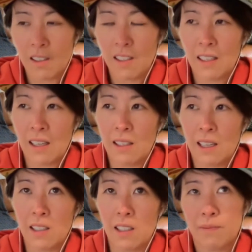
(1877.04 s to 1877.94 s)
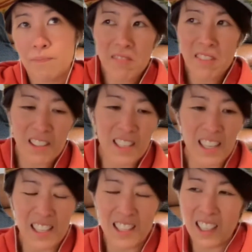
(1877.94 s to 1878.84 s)
That's
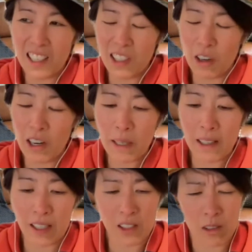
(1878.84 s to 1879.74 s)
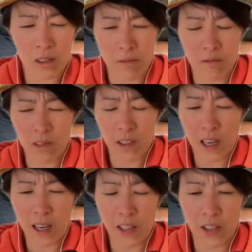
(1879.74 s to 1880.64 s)
it's try to be less sort of
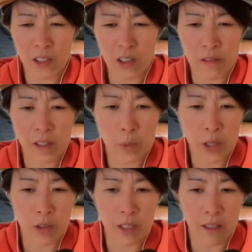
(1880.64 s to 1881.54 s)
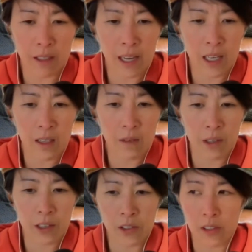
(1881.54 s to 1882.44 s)
task driven when you're delegating,
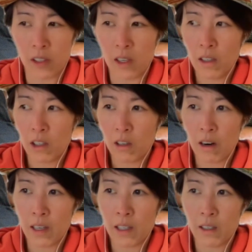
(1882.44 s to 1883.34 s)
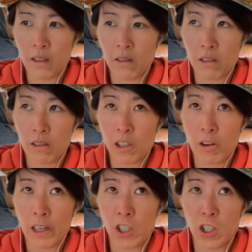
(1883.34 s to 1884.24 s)
versus just try
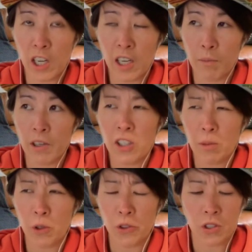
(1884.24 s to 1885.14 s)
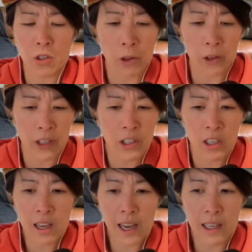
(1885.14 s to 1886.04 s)
and share principles and knowledge
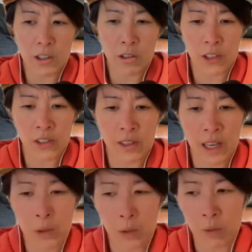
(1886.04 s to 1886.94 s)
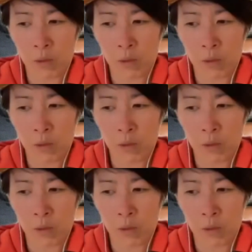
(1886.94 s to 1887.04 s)
and trust that they will